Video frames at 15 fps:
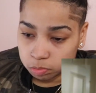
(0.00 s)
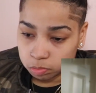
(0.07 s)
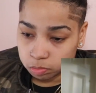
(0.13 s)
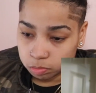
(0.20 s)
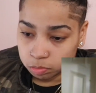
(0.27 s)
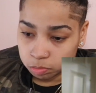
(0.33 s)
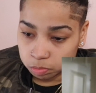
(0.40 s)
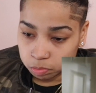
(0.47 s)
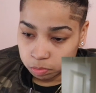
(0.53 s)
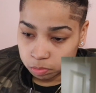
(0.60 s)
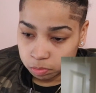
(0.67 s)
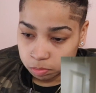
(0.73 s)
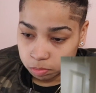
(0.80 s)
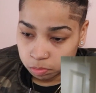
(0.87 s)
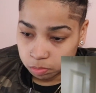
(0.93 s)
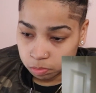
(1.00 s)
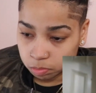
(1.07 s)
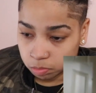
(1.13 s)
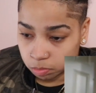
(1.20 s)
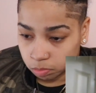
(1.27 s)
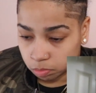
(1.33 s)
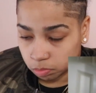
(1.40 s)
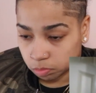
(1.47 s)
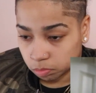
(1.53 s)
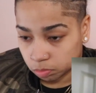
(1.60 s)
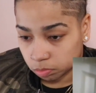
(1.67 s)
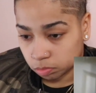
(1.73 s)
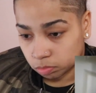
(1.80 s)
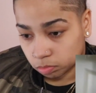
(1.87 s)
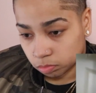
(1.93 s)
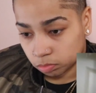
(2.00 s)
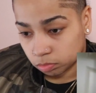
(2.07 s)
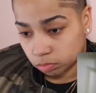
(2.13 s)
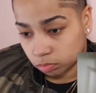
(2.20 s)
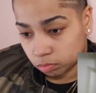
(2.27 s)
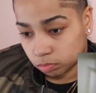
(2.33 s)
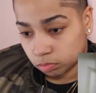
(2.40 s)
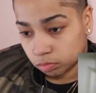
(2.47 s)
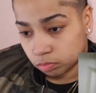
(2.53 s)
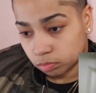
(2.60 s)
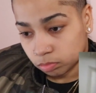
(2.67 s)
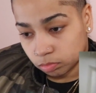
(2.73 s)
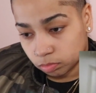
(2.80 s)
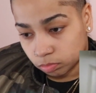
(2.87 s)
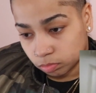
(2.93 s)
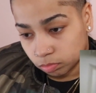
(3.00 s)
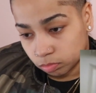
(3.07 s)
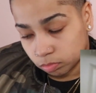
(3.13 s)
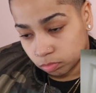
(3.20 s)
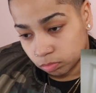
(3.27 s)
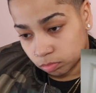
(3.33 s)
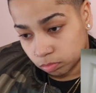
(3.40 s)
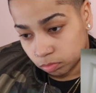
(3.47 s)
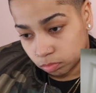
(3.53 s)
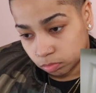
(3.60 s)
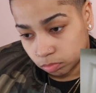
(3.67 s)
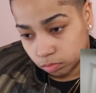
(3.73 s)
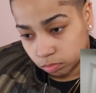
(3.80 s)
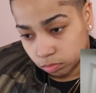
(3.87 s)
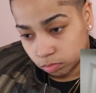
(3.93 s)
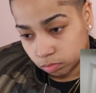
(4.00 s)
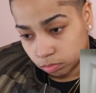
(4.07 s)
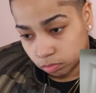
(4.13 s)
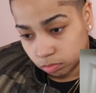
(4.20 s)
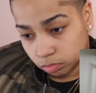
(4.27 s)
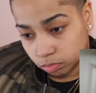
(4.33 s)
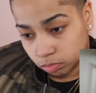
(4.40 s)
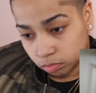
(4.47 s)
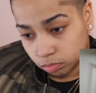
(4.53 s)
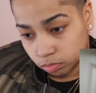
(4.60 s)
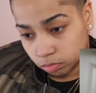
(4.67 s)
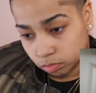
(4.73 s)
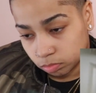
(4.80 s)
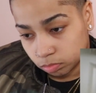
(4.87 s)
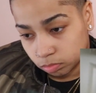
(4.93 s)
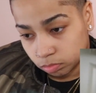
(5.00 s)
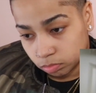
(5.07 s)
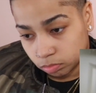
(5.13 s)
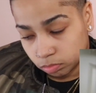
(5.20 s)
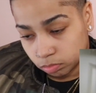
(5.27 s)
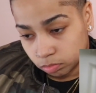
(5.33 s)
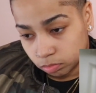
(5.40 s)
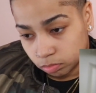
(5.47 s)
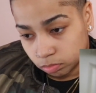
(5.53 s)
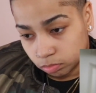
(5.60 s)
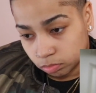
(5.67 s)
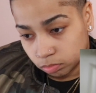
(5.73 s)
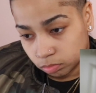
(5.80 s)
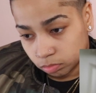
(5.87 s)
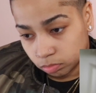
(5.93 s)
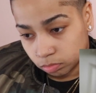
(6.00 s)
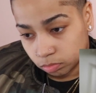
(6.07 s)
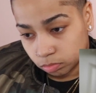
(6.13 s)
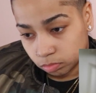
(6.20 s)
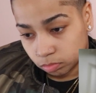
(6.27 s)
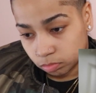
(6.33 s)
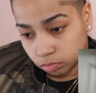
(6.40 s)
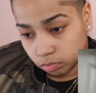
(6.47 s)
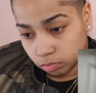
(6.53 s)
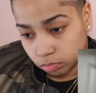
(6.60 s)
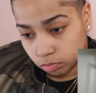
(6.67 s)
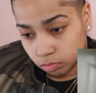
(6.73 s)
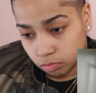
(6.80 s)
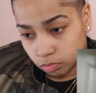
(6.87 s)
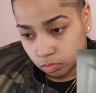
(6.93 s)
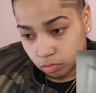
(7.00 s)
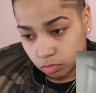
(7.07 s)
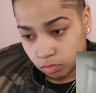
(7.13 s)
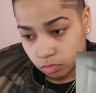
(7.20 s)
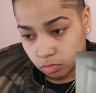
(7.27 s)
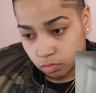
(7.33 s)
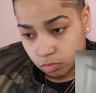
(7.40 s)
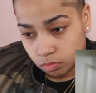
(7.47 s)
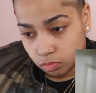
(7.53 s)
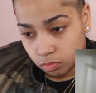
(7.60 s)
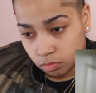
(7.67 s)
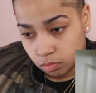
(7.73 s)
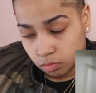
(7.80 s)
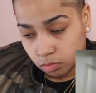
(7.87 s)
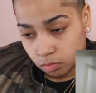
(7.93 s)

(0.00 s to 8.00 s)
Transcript: (silent)